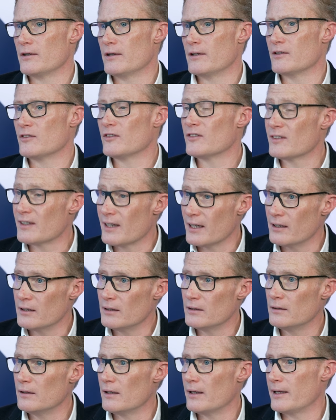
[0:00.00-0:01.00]
the
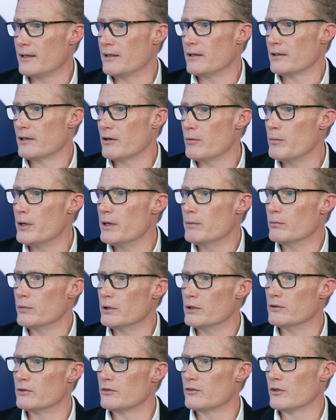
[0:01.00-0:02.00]
skill and the
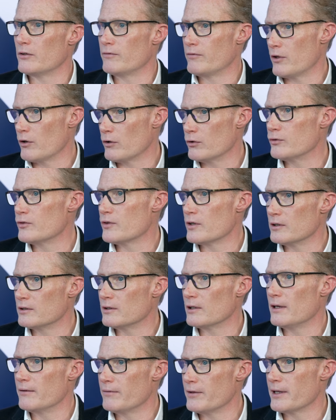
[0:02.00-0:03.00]
commitment of those that
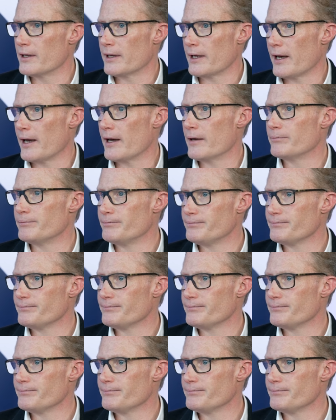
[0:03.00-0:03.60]
deliver the care.